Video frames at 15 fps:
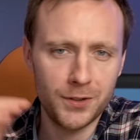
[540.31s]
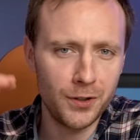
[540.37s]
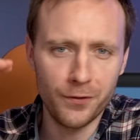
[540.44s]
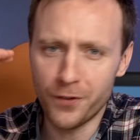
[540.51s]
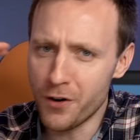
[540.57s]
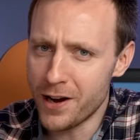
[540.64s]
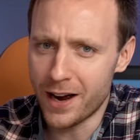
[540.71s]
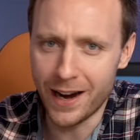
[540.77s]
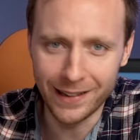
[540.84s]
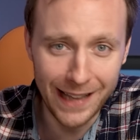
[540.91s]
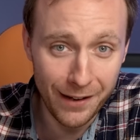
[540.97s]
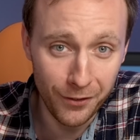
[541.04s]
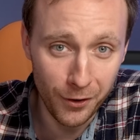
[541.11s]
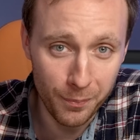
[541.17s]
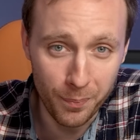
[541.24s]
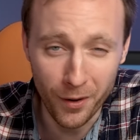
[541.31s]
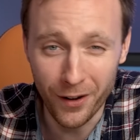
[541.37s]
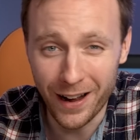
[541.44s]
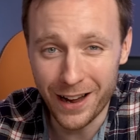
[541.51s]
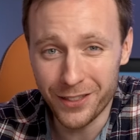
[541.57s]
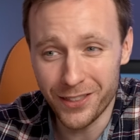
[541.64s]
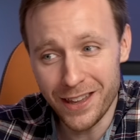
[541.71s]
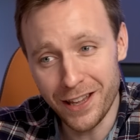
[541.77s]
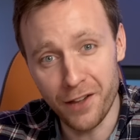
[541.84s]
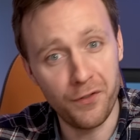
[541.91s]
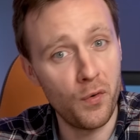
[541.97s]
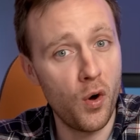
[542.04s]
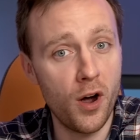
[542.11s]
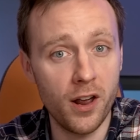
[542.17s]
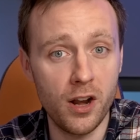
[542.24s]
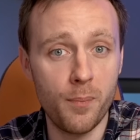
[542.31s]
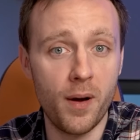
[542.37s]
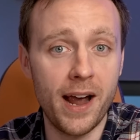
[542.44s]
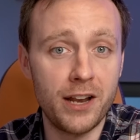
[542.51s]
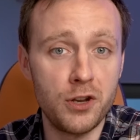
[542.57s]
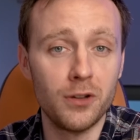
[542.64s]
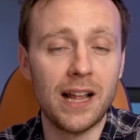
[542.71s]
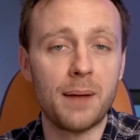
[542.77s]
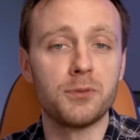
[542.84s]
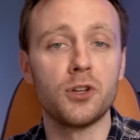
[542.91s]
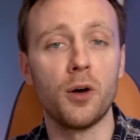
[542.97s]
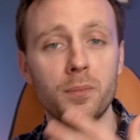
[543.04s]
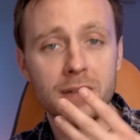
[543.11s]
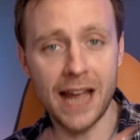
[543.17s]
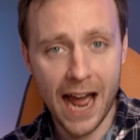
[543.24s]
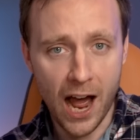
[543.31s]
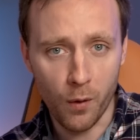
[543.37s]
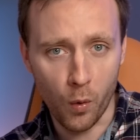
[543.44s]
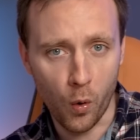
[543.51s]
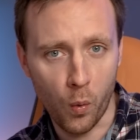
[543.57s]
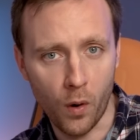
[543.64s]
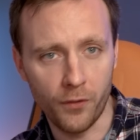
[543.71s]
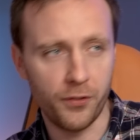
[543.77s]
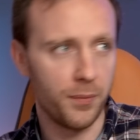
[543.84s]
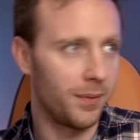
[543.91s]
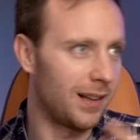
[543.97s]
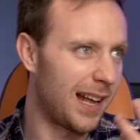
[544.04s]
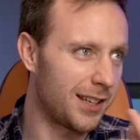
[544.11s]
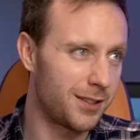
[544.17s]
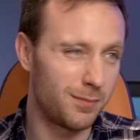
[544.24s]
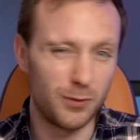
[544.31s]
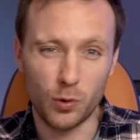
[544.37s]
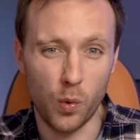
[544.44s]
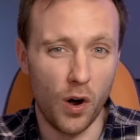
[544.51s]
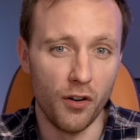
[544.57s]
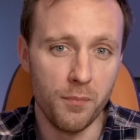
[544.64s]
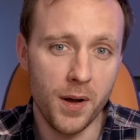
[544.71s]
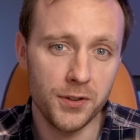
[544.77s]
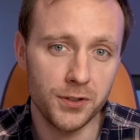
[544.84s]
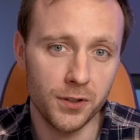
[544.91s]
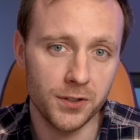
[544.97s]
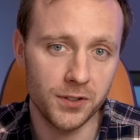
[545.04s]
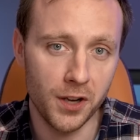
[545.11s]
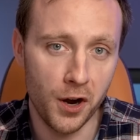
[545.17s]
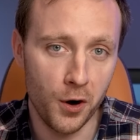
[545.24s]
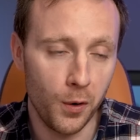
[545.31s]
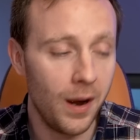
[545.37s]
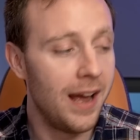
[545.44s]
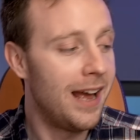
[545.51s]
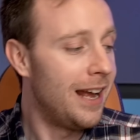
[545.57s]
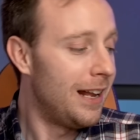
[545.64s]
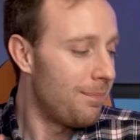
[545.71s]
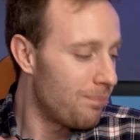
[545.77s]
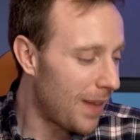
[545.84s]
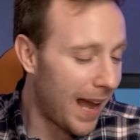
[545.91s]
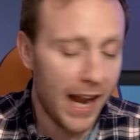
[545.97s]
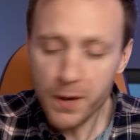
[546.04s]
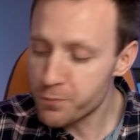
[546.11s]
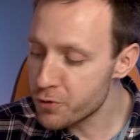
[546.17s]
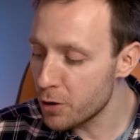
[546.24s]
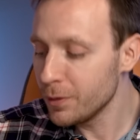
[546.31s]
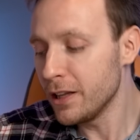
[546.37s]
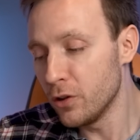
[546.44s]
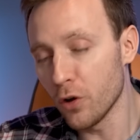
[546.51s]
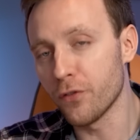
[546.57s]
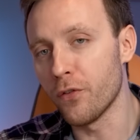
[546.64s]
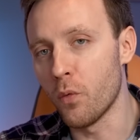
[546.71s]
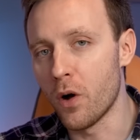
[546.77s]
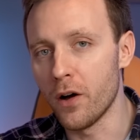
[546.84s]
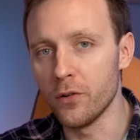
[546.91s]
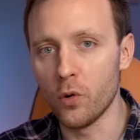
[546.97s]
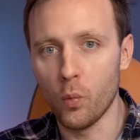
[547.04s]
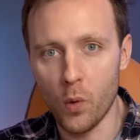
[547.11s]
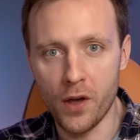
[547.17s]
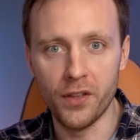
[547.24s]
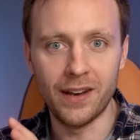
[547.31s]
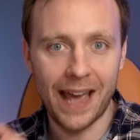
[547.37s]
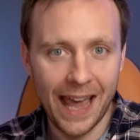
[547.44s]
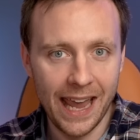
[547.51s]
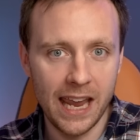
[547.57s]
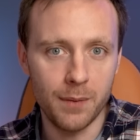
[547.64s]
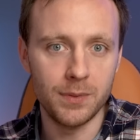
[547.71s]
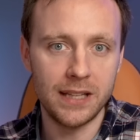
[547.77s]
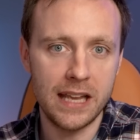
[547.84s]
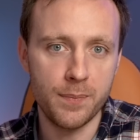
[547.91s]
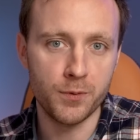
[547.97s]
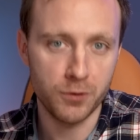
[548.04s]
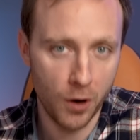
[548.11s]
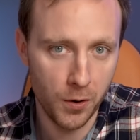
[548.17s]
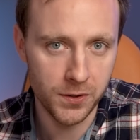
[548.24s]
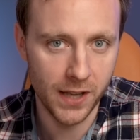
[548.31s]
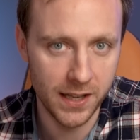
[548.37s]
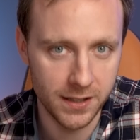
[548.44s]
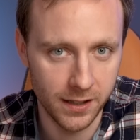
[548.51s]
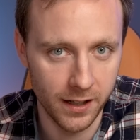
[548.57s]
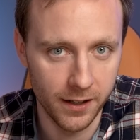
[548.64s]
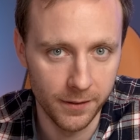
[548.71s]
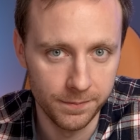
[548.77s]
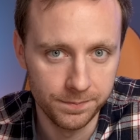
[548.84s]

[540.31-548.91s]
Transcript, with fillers: So very high level, but I think if you are going to buy a new laptop now or one from the last twelve months or so, I'd probably look for one with an A M D processor.